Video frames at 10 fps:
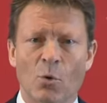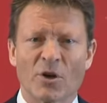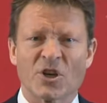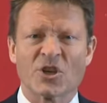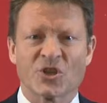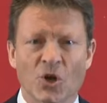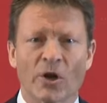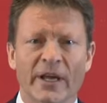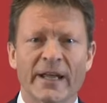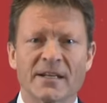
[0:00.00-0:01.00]
What a
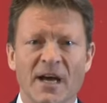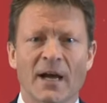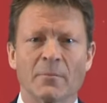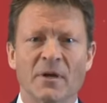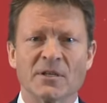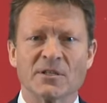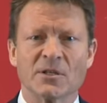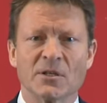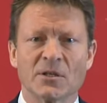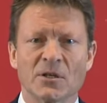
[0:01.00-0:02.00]
shocking
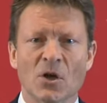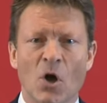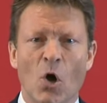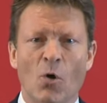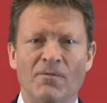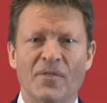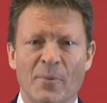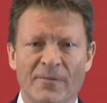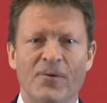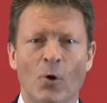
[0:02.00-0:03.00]
indictment of
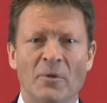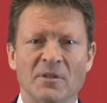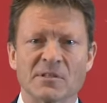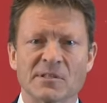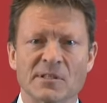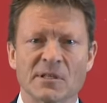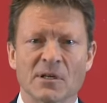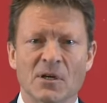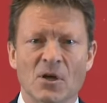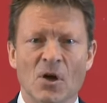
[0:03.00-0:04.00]
the performance
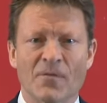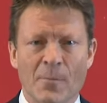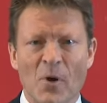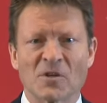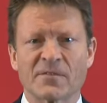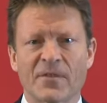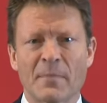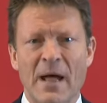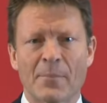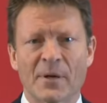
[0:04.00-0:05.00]
of the boss of
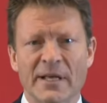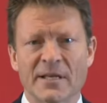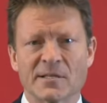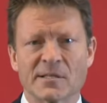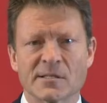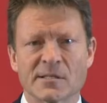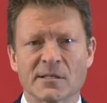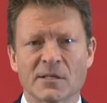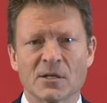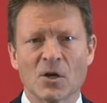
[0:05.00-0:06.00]
the Met Police,
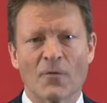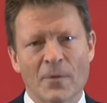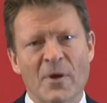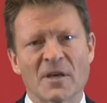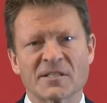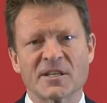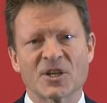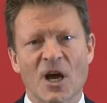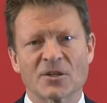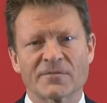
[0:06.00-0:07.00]
of the person in
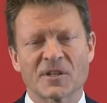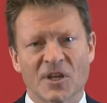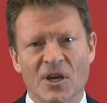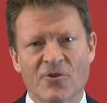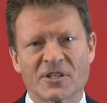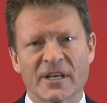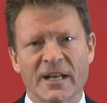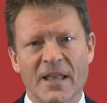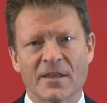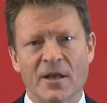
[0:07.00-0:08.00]
charge of security
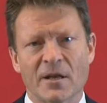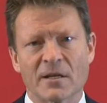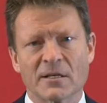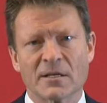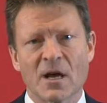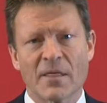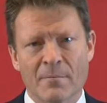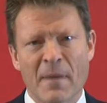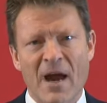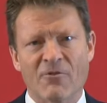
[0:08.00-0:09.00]
in London,
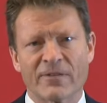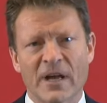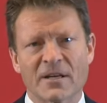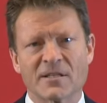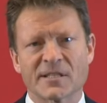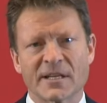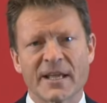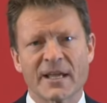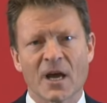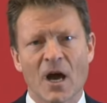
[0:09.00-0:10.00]
the mayor of London,
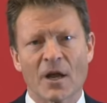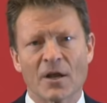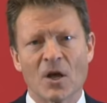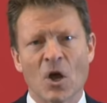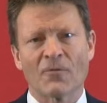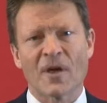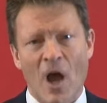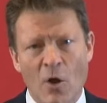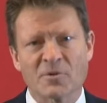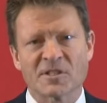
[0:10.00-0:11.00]
Sadiq Khan, of the
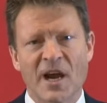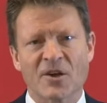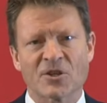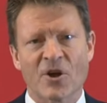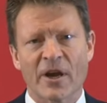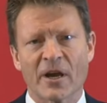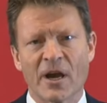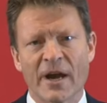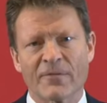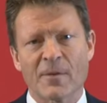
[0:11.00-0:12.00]
Home Secretary
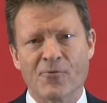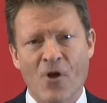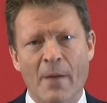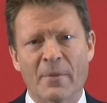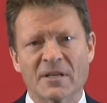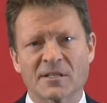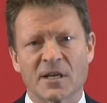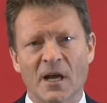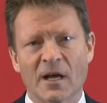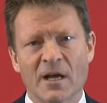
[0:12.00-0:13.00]
and of the Prime
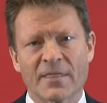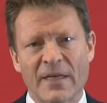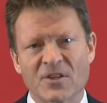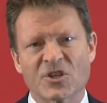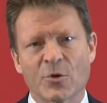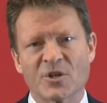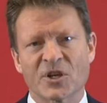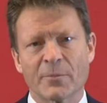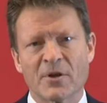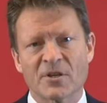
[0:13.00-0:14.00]
Minister, that the
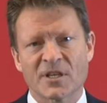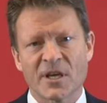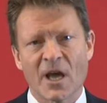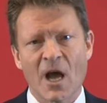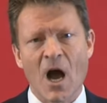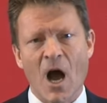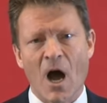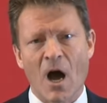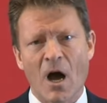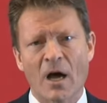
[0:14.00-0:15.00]
Jewish community
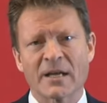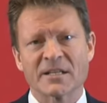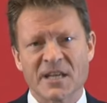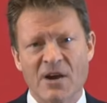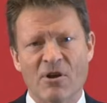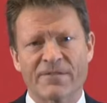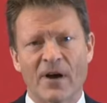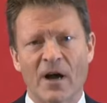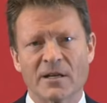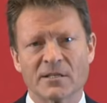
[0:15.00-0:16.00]
are
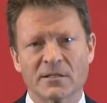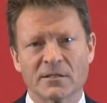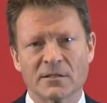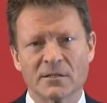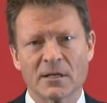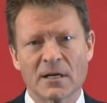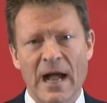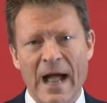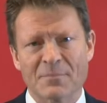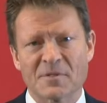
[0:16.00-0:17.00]
terrified.
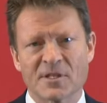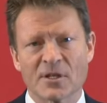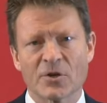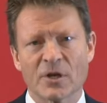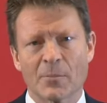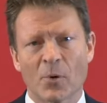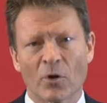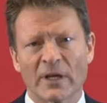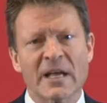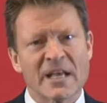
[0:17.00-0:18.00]
Absolutely
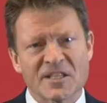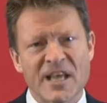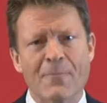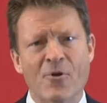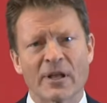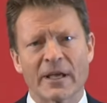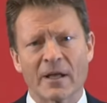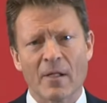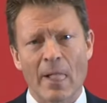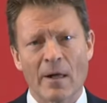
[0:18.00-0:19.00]
appalling.
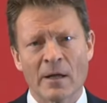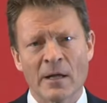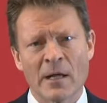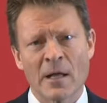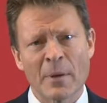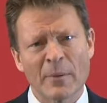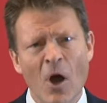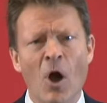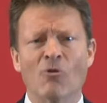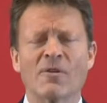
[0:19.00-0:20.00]
Separately,
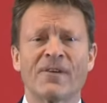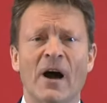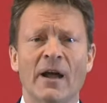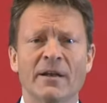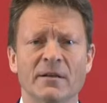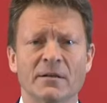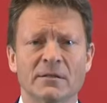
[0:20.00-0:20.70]
people are horrified.